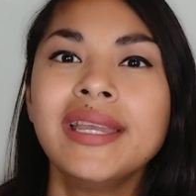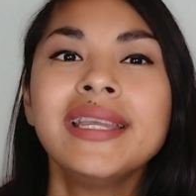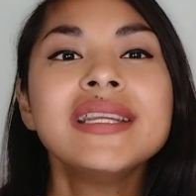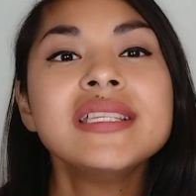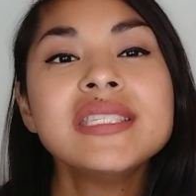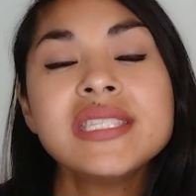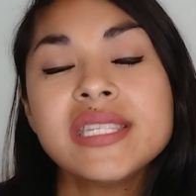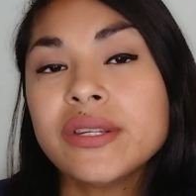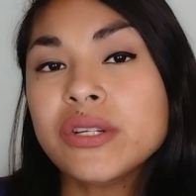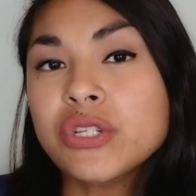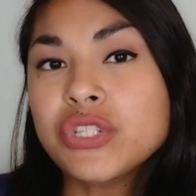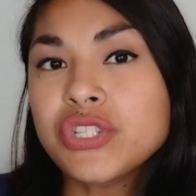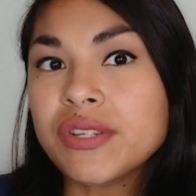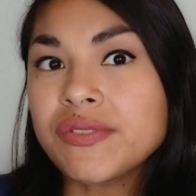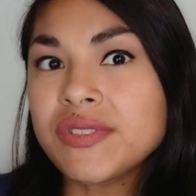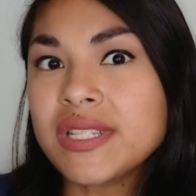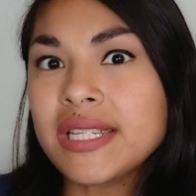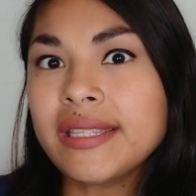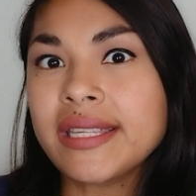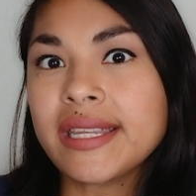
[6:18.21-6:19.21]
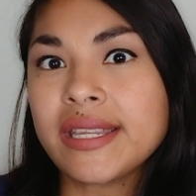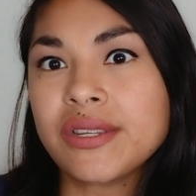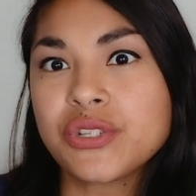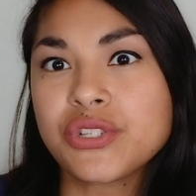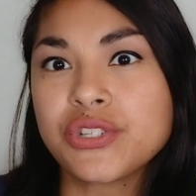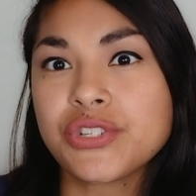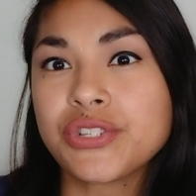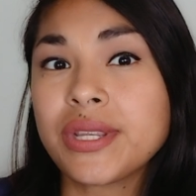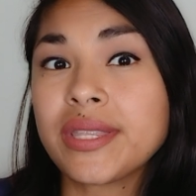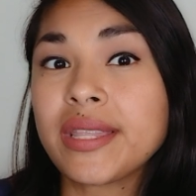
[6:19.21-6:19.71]
consider shifting the
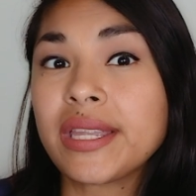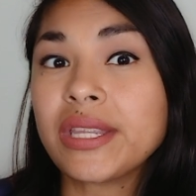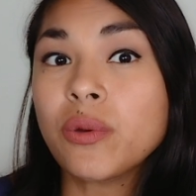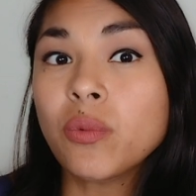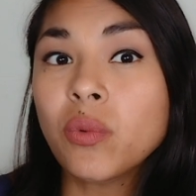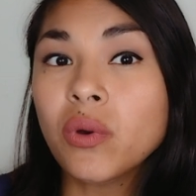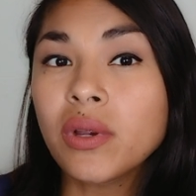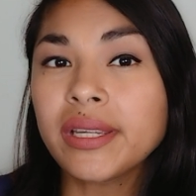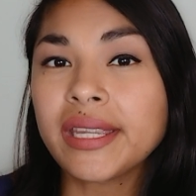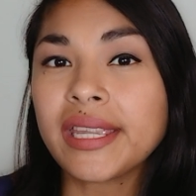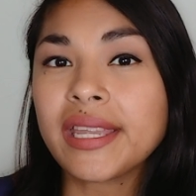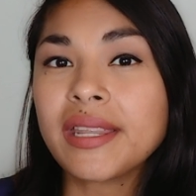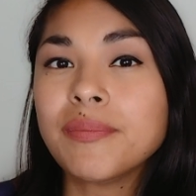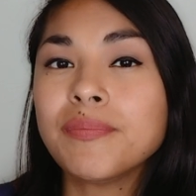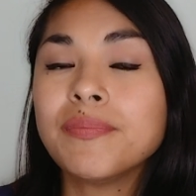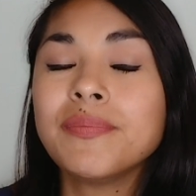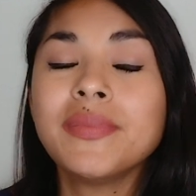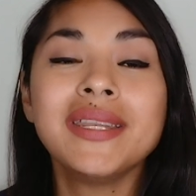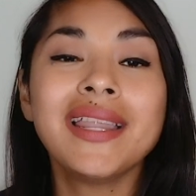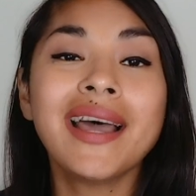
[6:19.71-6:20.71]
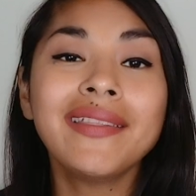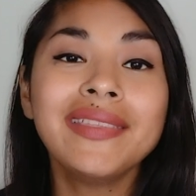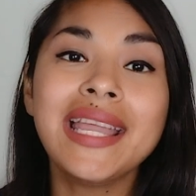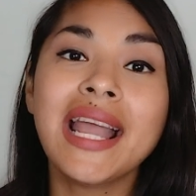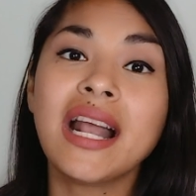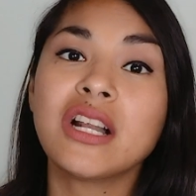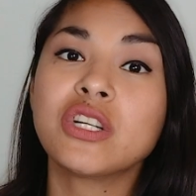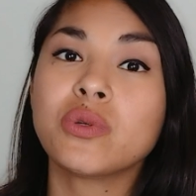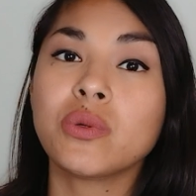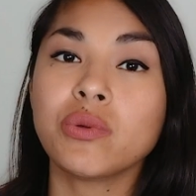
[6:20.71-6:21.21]
industry that you work in, but not the
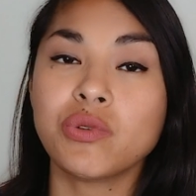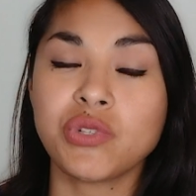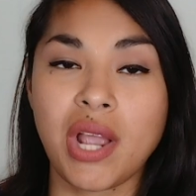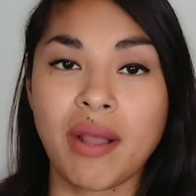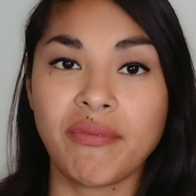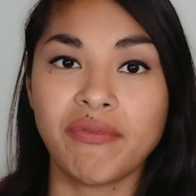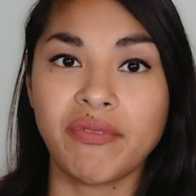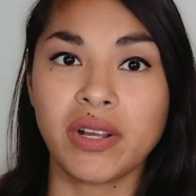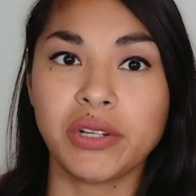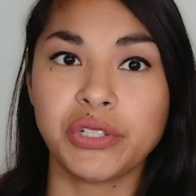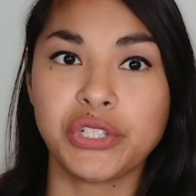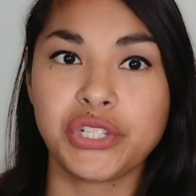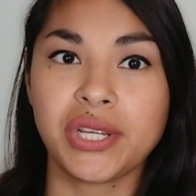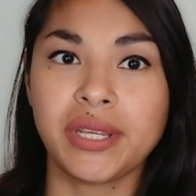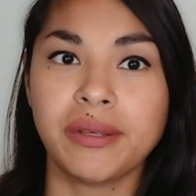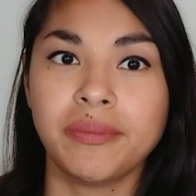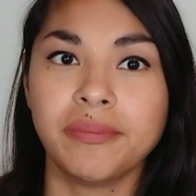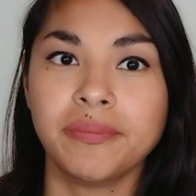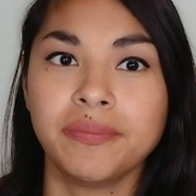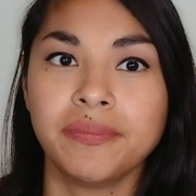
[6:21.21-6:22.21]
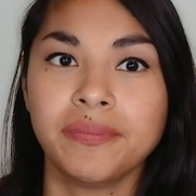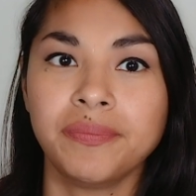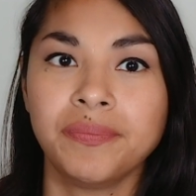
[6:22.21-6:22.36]
actual job function.